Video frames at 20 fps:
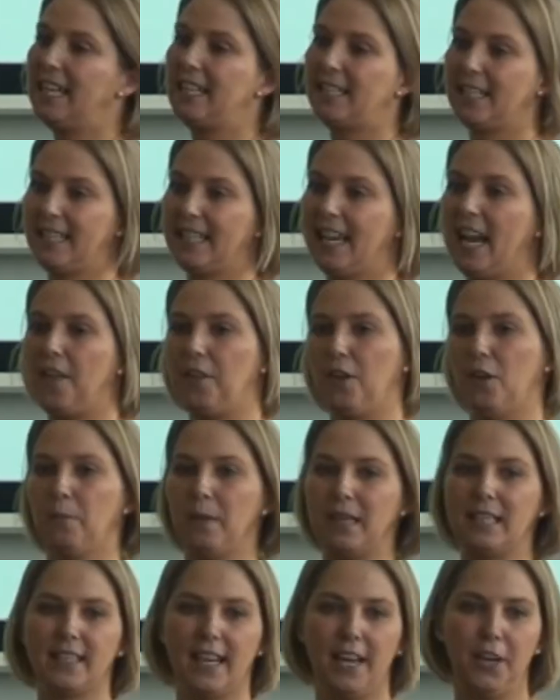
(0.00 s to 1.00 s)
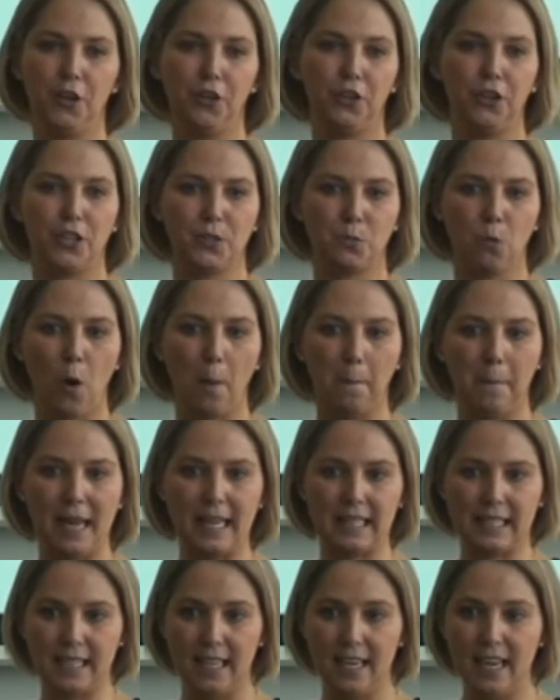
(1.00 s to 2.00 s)
teach it together and we decide who does what
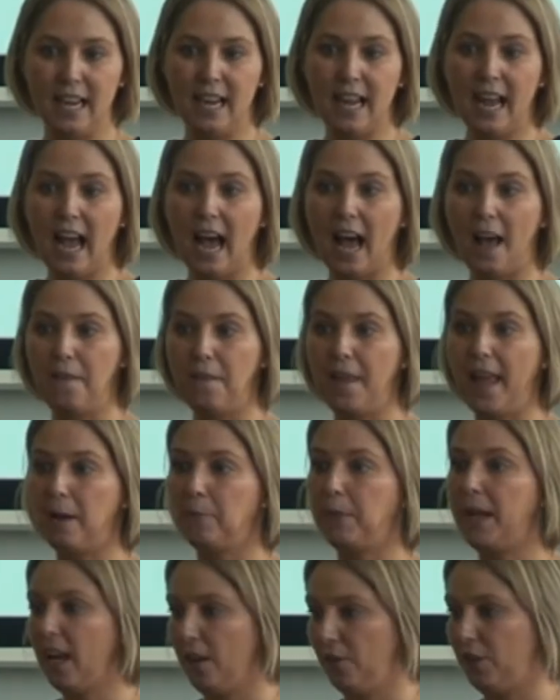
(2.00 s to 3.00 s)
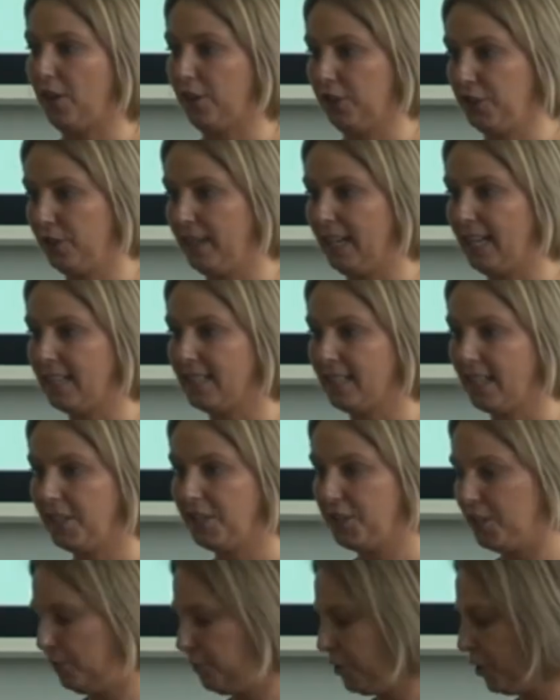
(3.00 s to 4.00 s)
bits. And then we have another training
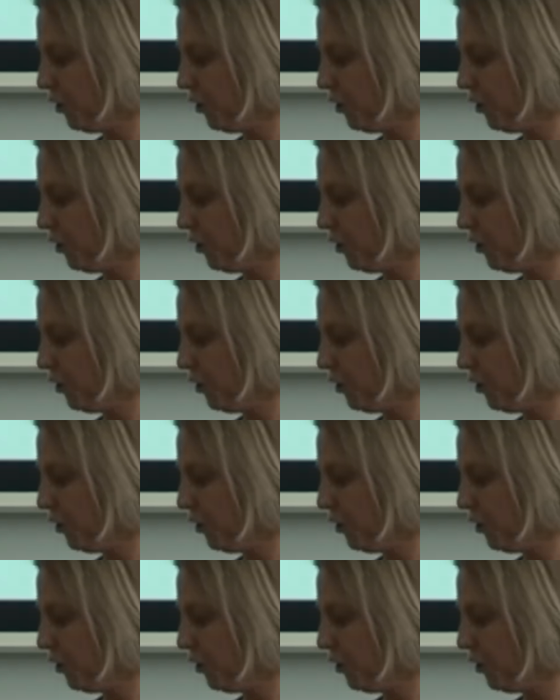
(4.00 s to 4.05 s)
session of